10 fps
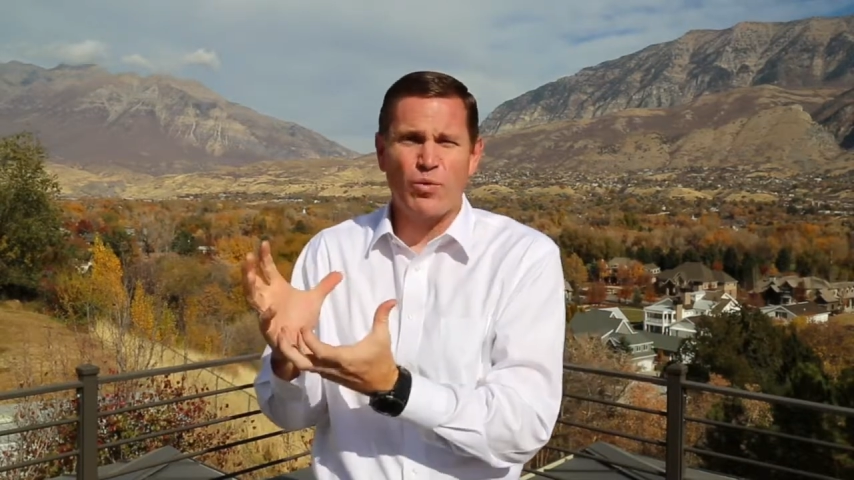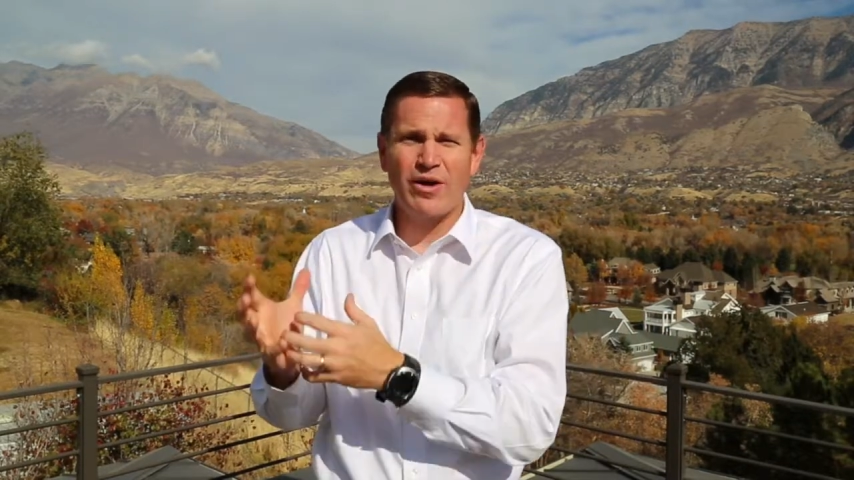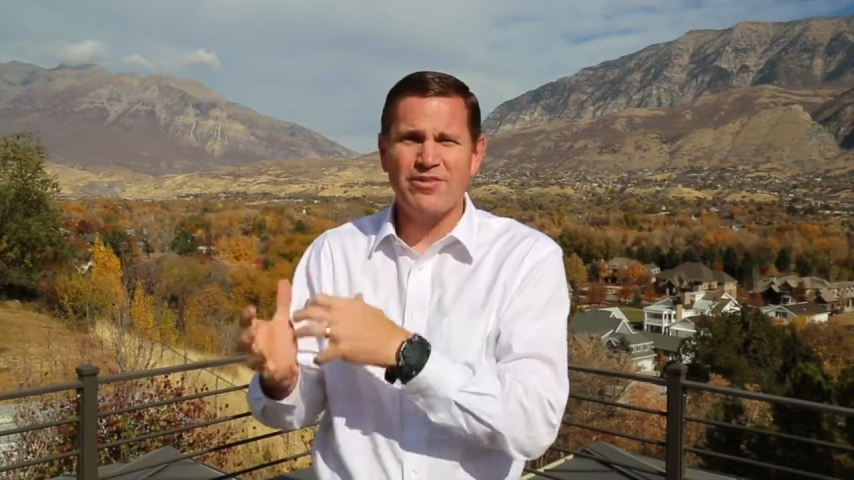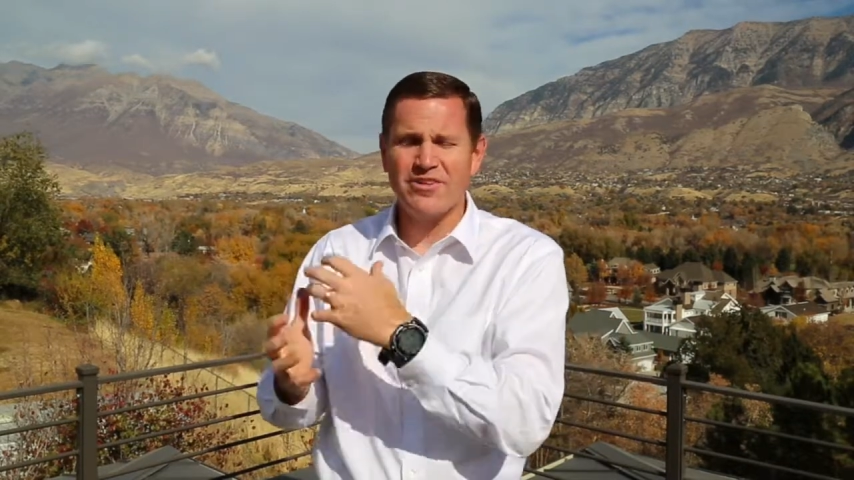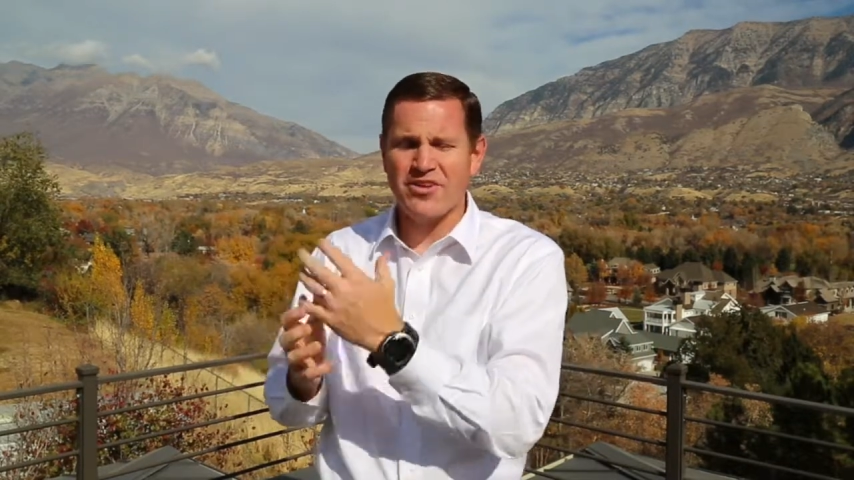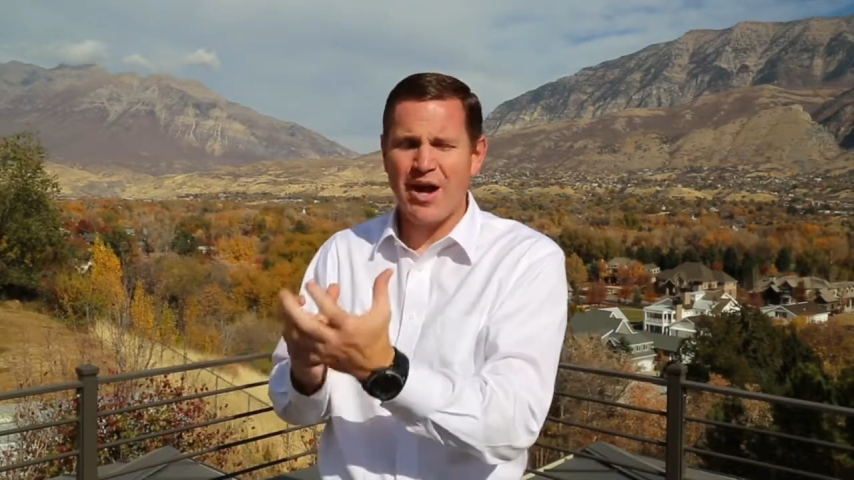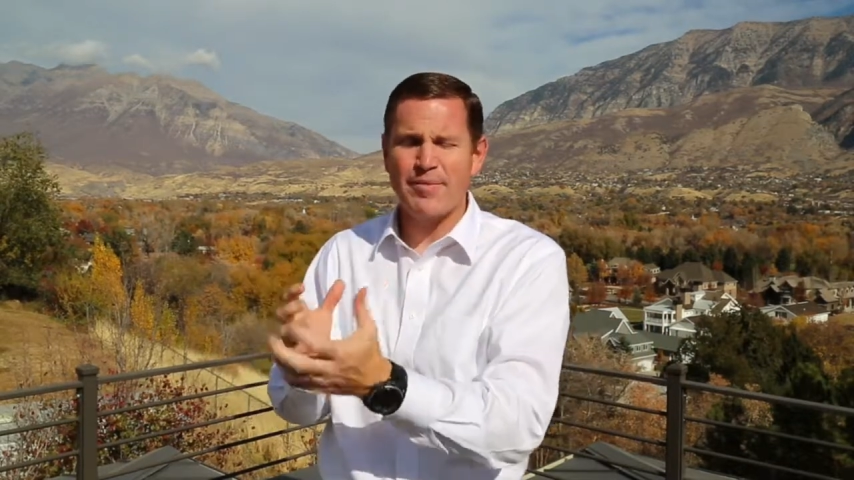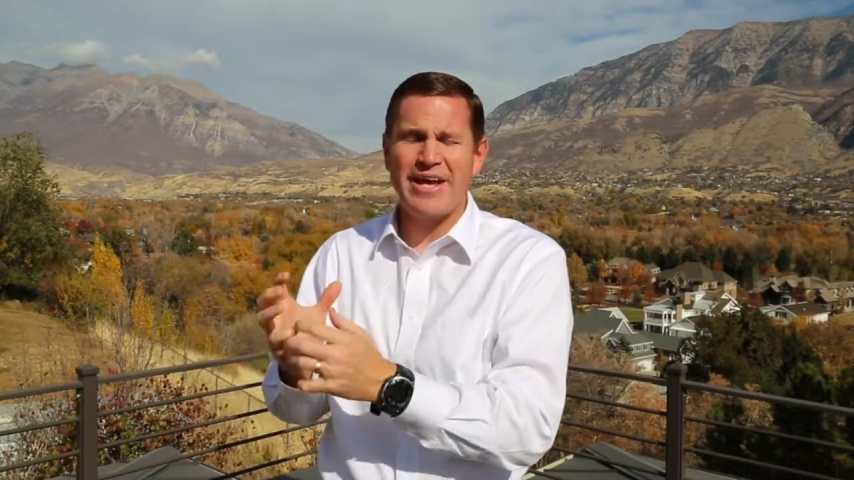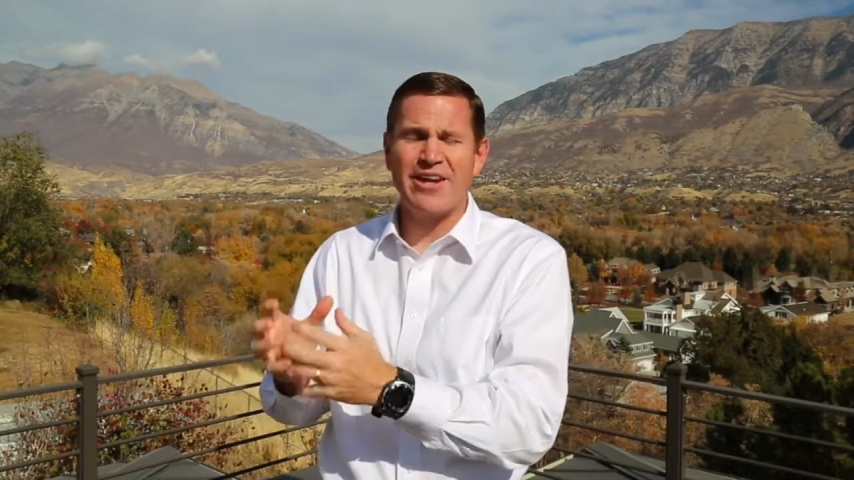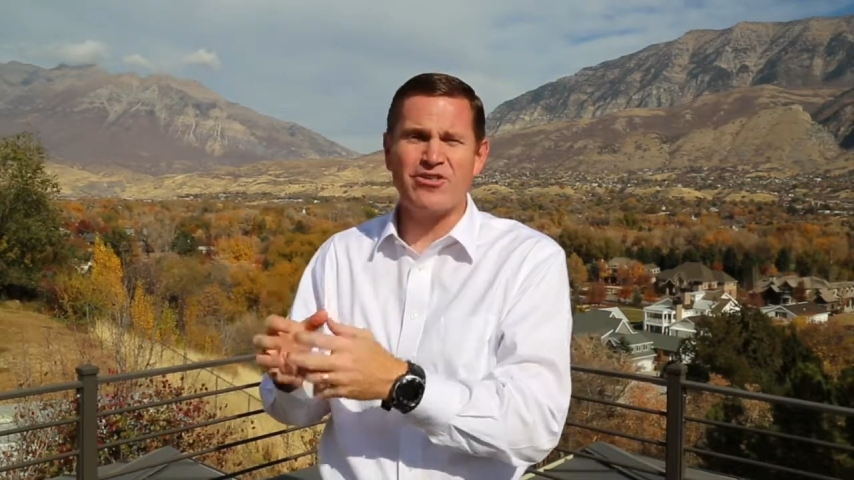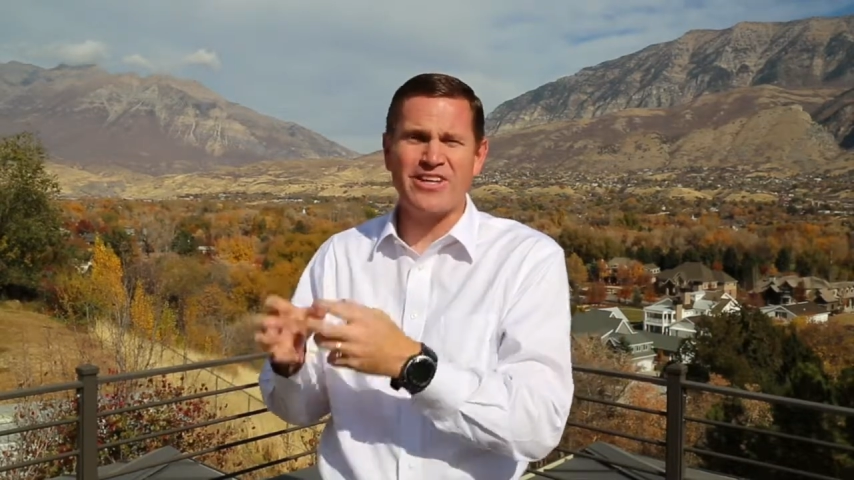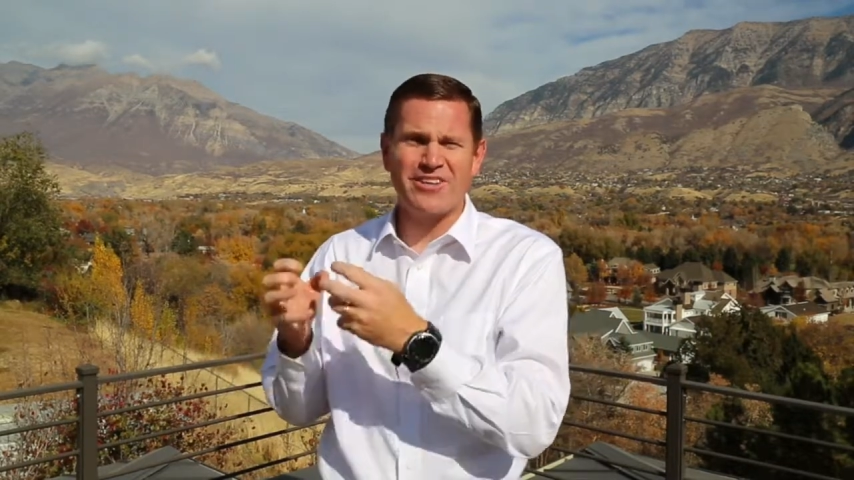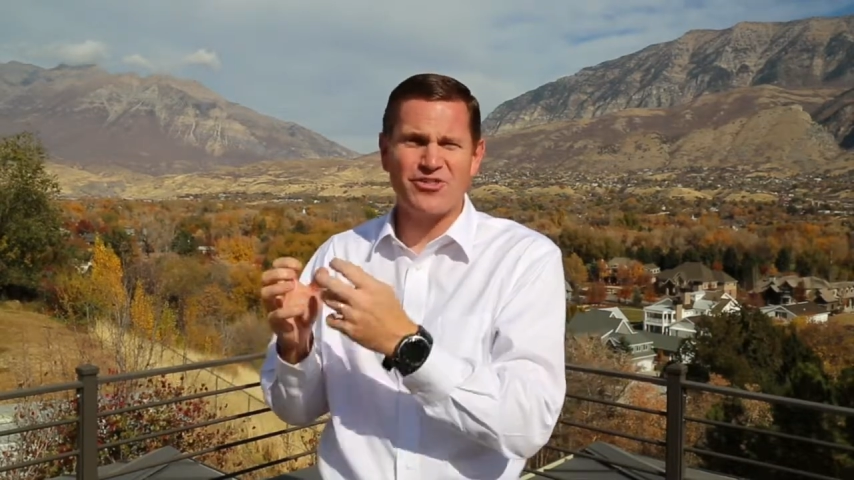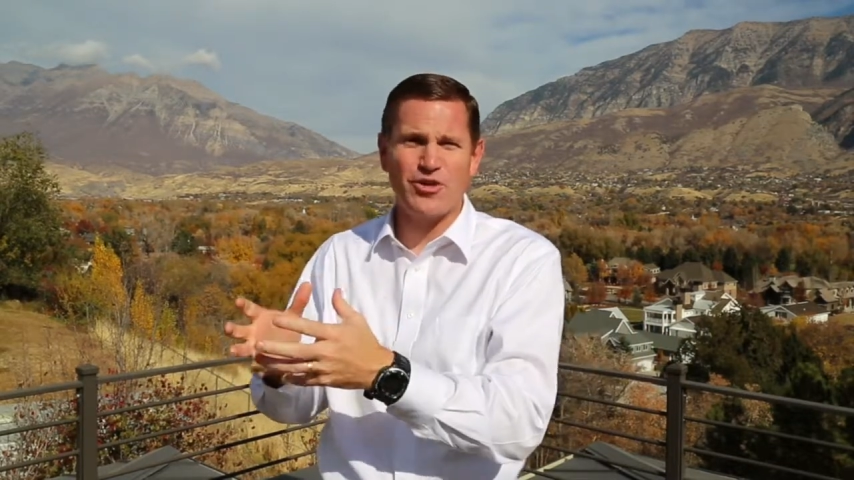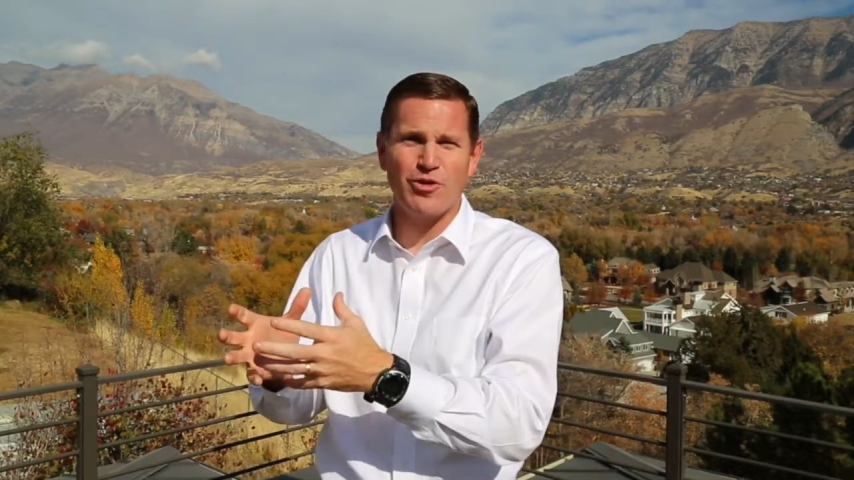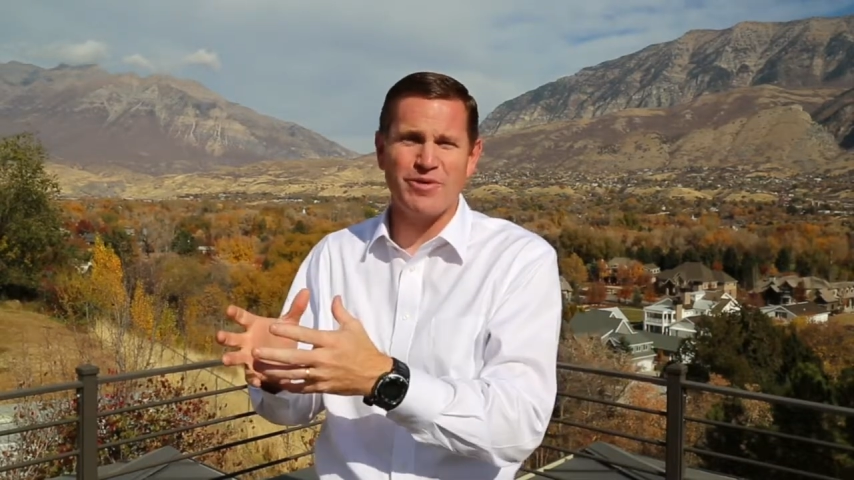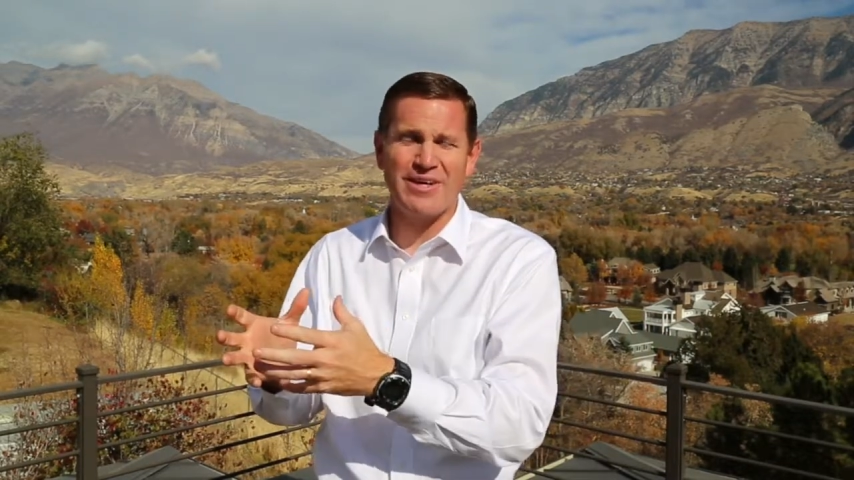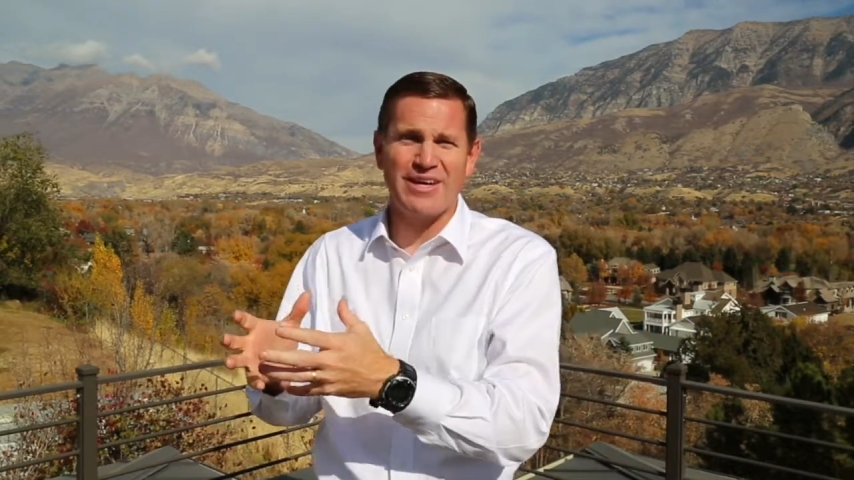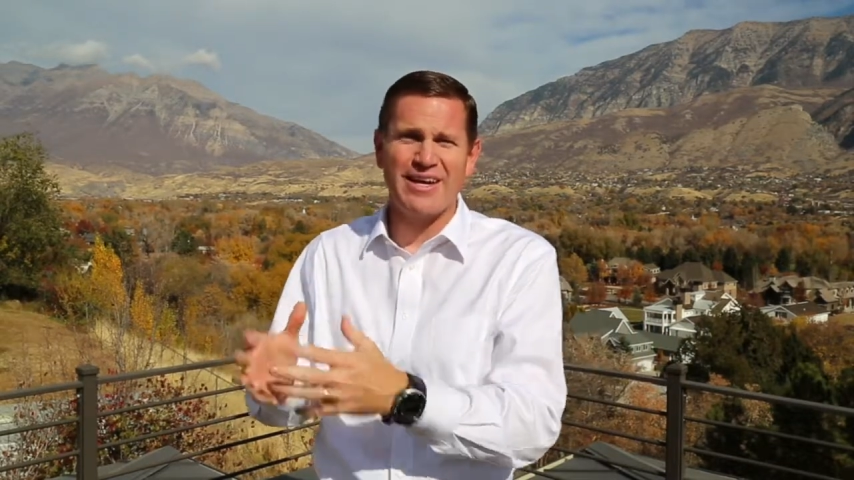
Where's their time and energy consumed?